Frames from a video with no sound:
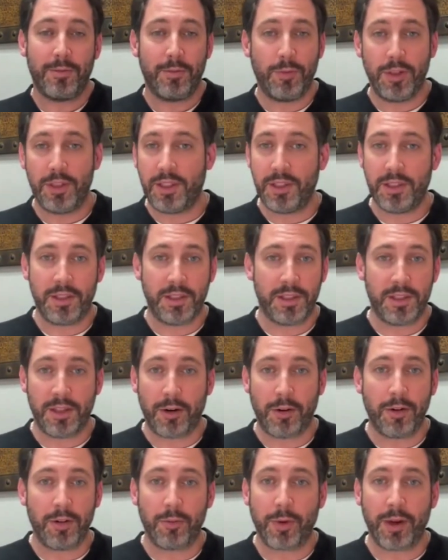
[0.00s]
which is
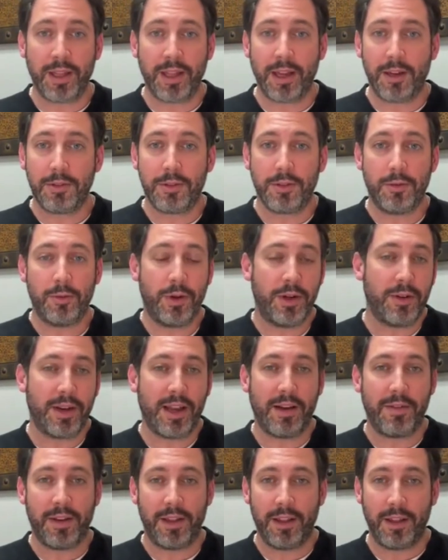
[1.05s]
sterile right now, so we
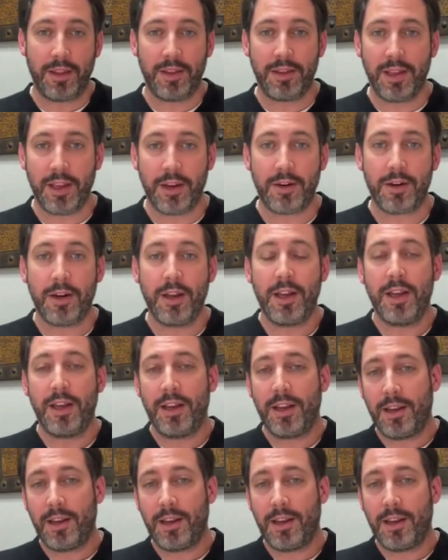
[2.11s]
don't have anything there.